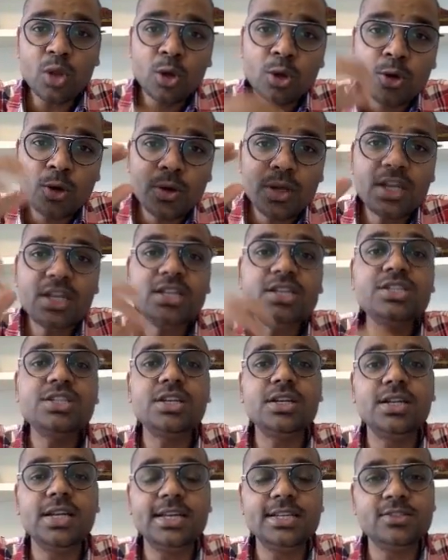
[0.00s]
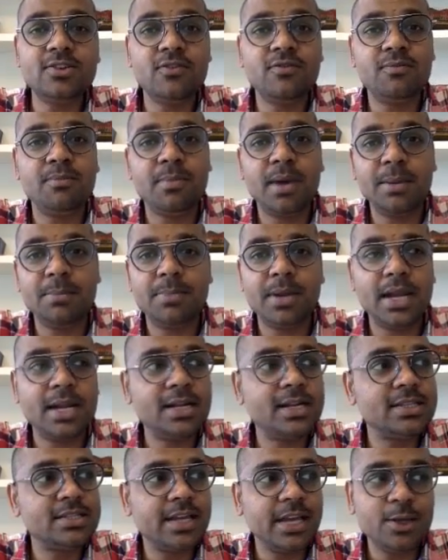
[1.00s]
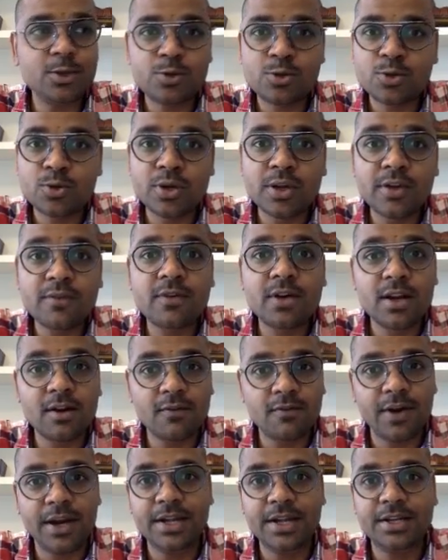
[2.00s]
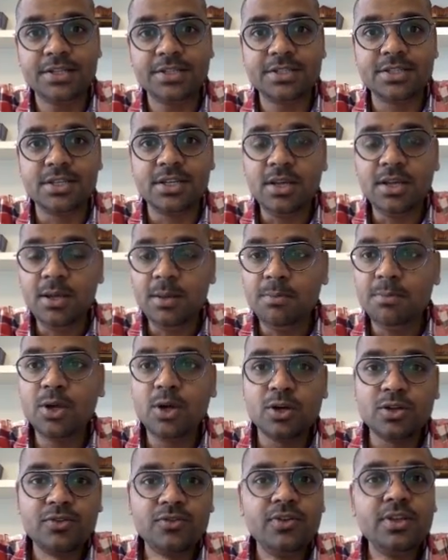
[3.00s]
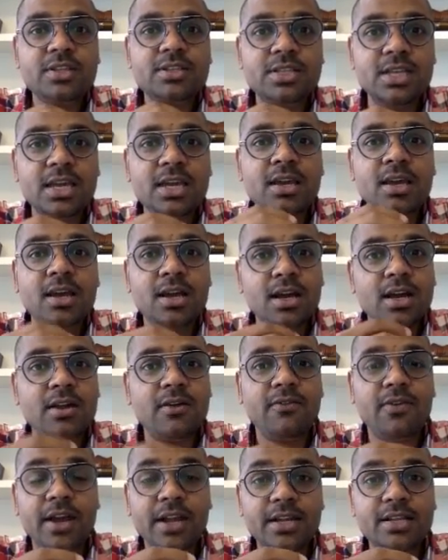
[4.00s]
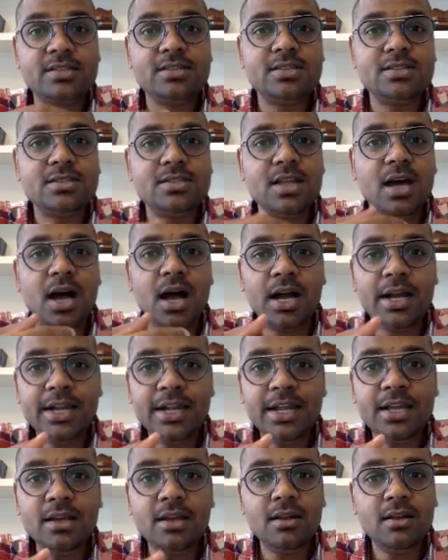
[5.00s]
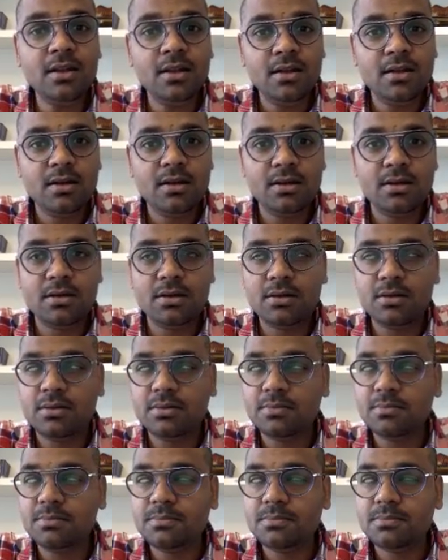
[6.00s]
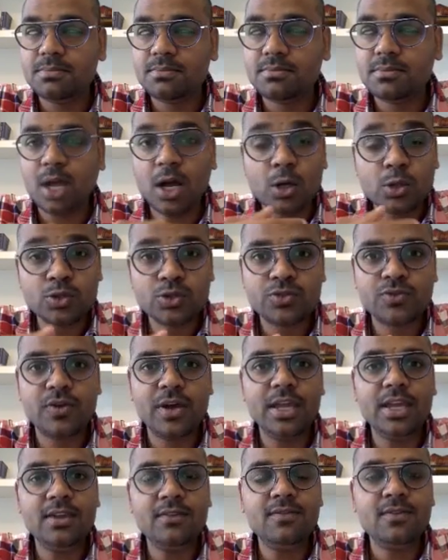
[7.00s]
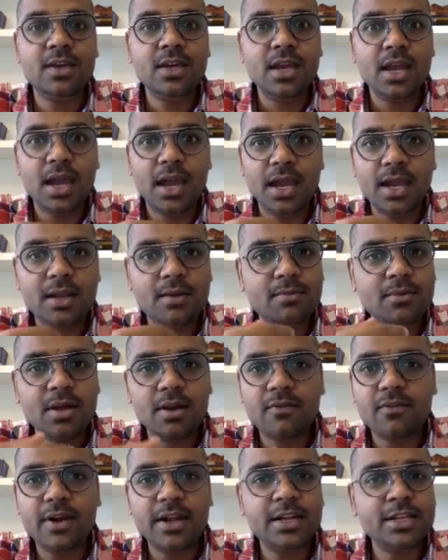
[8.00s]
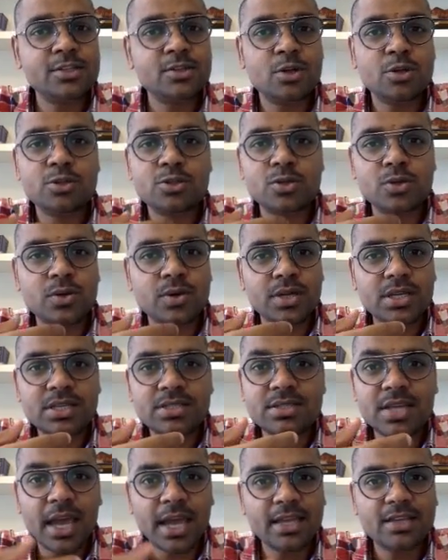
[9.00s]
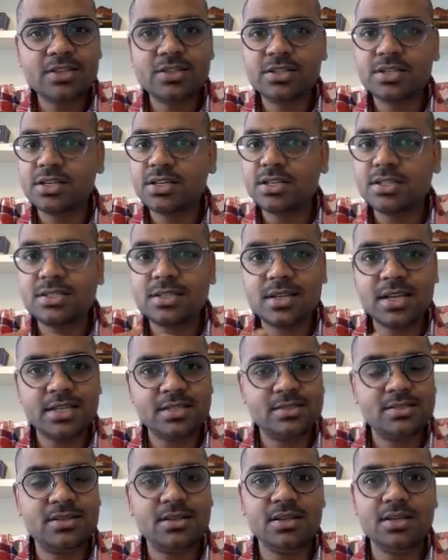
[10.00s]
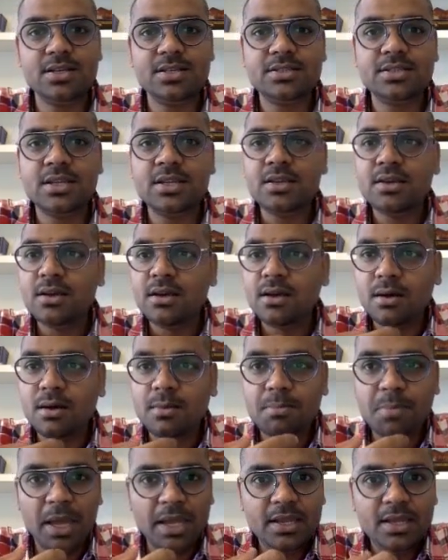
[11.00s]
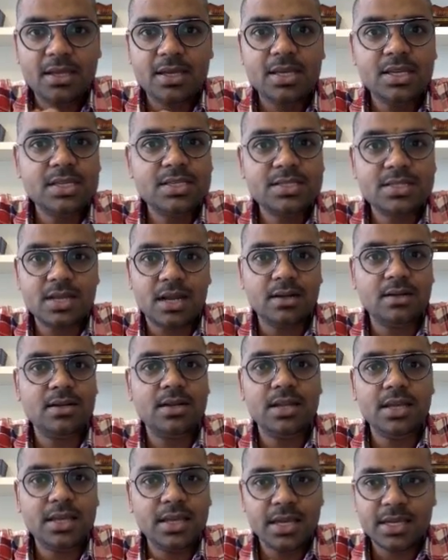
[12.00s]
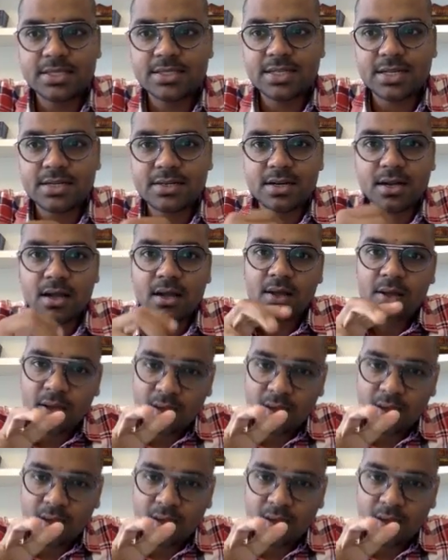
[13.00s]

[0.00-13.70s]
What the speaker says: Initial days of my practice, I used to give graphitis, because we say graphitis is the ideal housewife, and graphitis also is anxious, restless, panicky, startling, etc.